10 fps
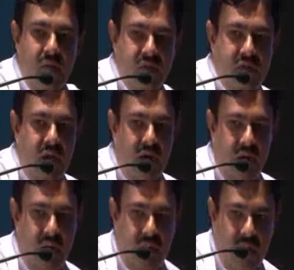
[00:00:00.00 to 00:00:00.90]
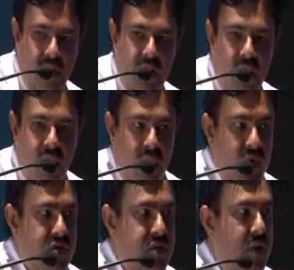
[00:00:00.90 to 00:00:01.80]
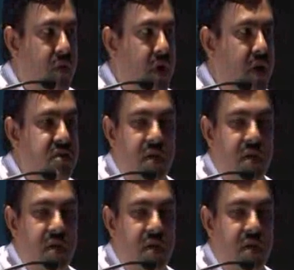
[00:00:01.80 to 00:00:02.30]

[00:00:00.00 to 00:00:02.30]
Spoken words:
We started in almost 78,